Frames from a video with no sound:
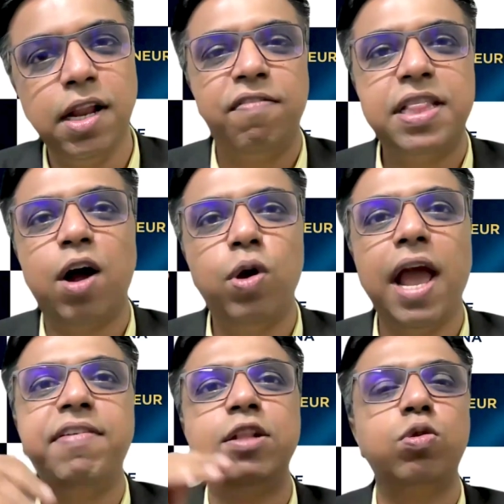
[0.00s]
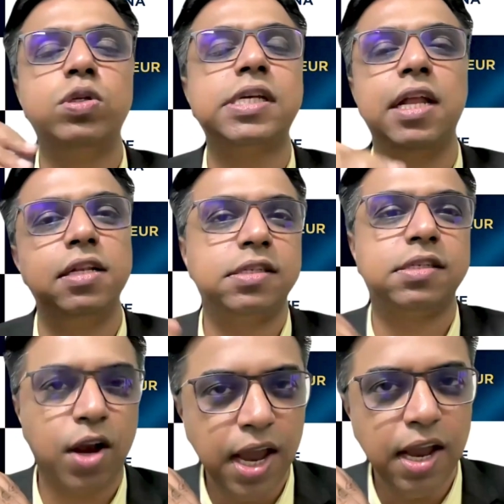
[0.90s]
without having those skills.
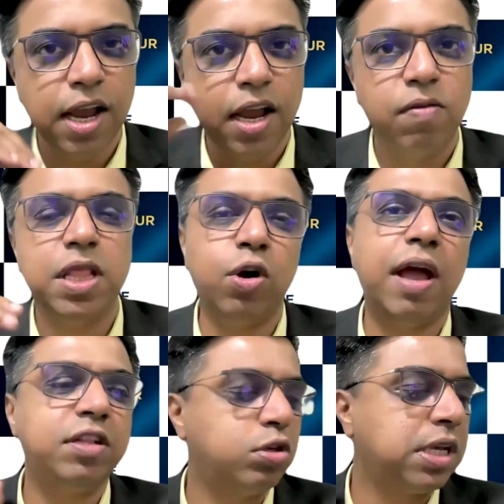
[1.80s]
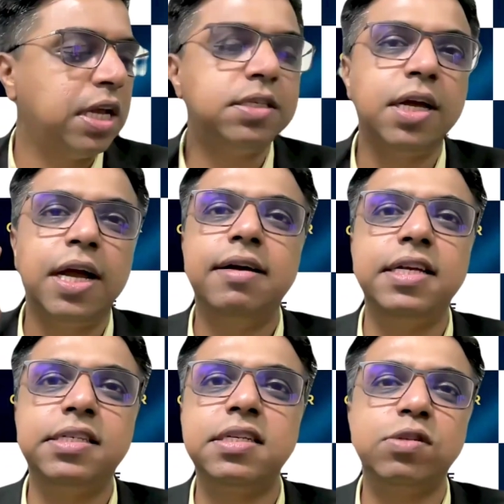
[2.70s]
Okay. Without having those skills. The
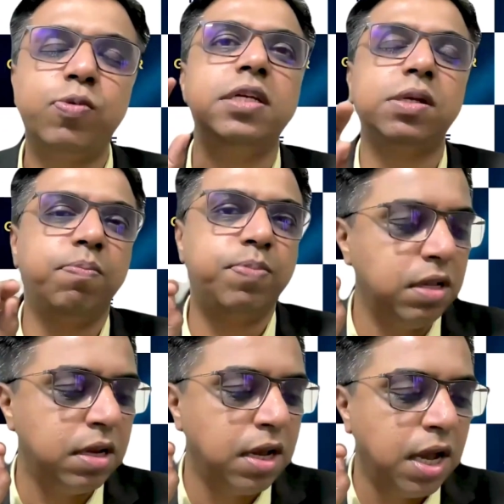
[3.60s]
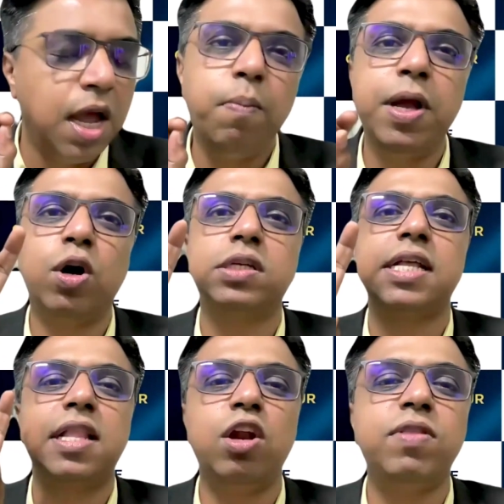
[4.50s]
reason is very simple, because
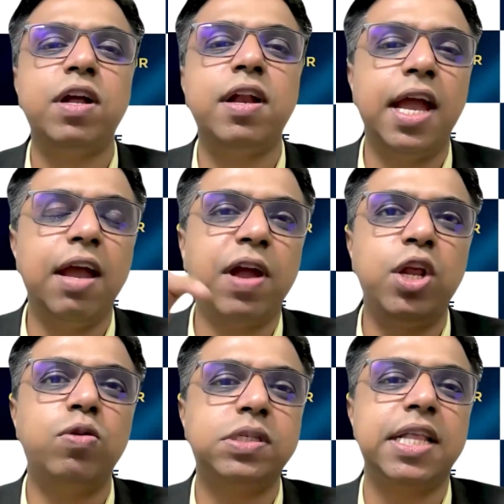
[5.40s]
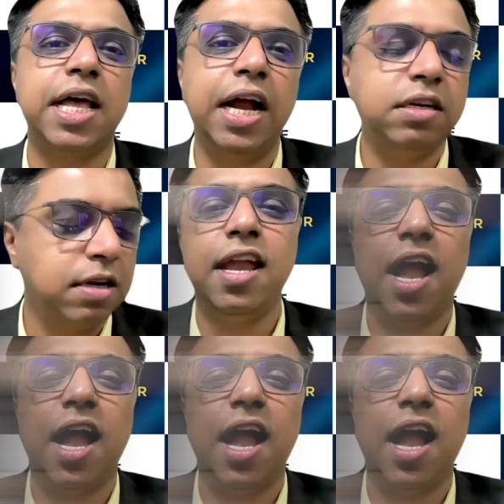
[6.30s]
at the end of the day, when you say that,